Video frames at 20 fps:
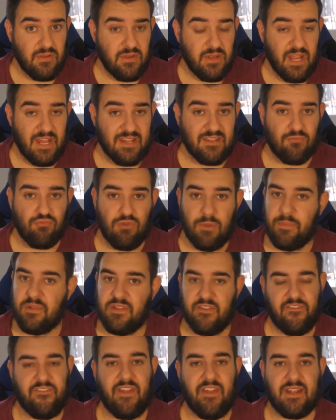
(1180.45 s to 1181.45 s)
It's a
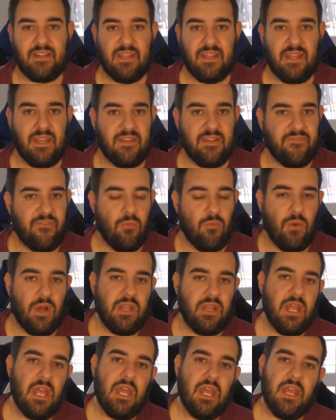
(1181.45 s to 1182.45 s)
ripple effect. It's from
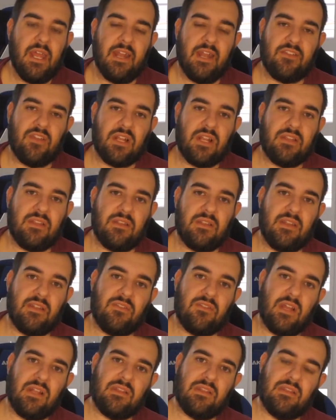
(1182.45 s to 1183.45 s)
one. It's like
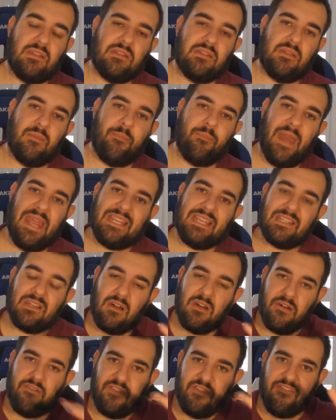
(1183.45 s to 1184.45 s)
the base
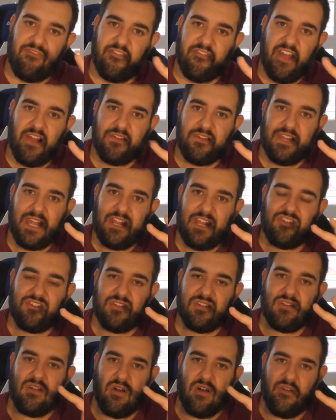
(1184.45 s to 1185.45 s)
of the
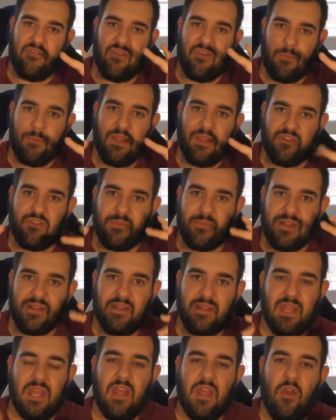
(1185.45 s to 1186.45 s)
foundation of a
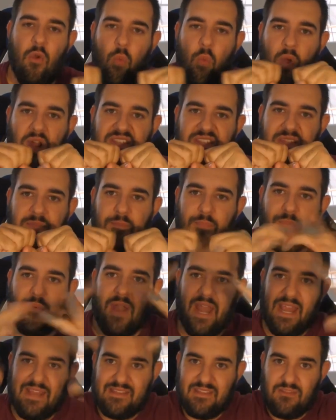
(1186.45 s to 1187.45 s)
pyramid. Once it
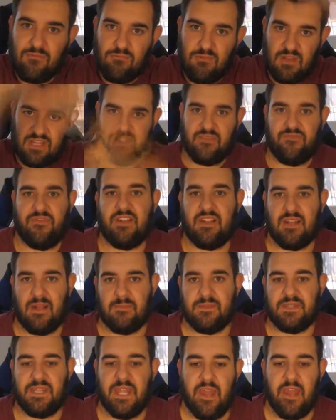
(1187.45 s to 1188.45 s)
breaks, the rest of it
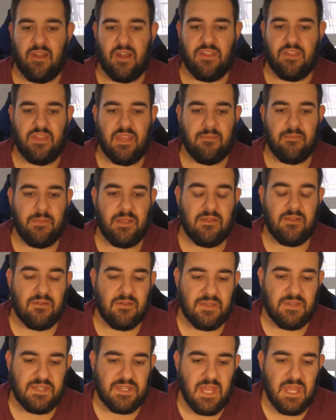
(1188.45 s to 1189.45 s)
comes down. And I think
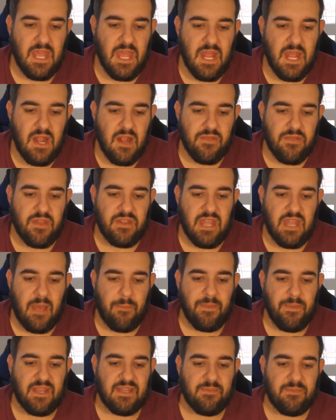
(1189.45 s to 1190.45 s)
because the
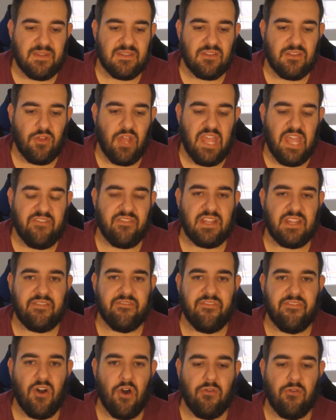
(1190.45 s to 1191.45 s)
Nappy has been so heavily
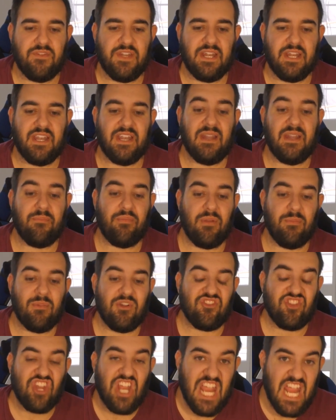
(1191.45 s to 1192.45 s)
involved in pretty
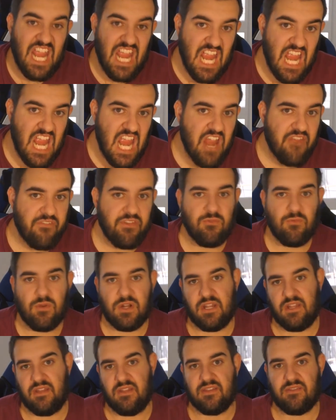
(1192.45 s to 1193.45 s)
much
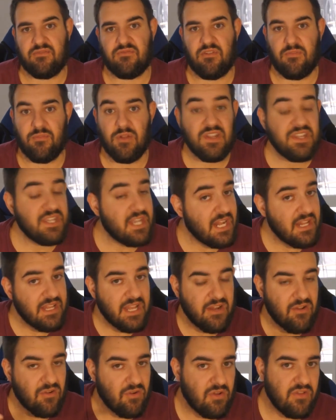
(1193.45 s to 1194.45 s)
everyone in this group. Not saying
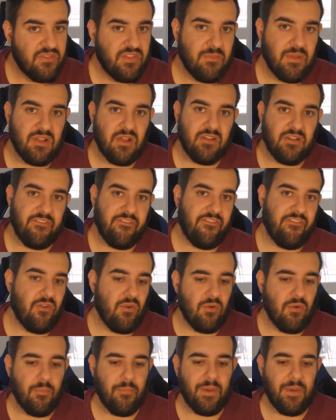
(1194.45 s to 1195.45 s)
that all of them are going to
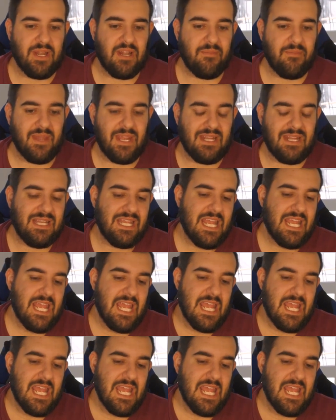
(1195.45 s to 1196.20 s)
fall, but I mean,